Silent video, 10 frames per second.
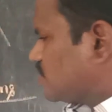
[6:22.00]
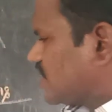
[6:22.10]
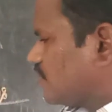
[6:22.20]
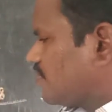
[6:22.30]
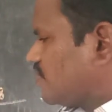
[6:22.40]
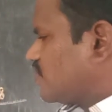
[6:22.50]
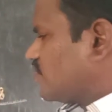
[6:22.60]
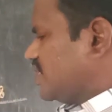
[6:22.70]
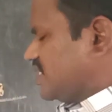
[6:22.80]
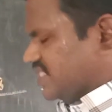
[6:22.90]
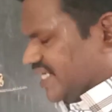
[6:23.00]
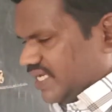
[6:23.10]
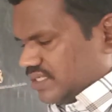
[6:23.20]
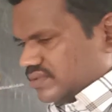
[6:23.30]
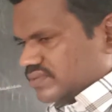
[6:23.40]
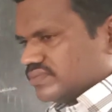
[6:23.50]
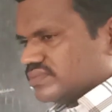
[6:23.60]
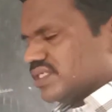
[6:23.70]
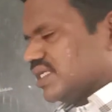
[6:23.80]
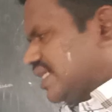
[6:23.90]
into 10 power 23.
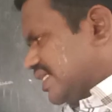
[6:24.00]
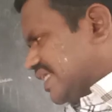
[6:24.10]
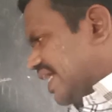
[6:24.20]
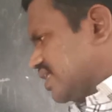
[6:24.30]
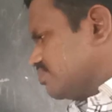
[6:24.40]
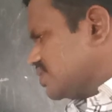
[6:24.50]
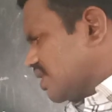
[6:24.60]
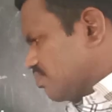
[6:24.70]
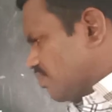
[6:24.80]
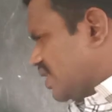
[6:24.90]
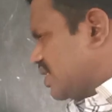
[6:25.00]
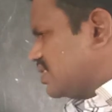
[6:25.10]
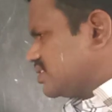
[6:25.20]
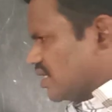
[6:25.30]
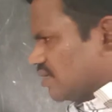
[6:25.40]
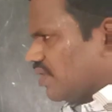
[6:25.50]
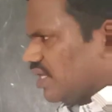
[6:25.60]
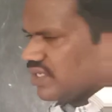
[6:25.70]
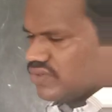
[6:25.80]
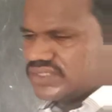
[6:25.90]
Either atoms or particles or
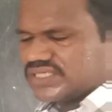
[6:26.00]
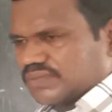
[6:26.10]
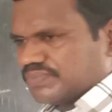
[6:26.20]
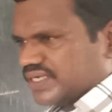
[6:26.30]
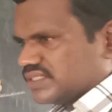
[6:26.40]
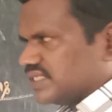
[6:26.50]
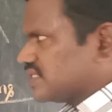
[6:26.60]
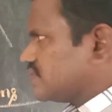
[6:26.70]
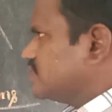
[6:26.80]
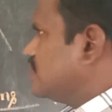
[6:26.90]
molecules are present.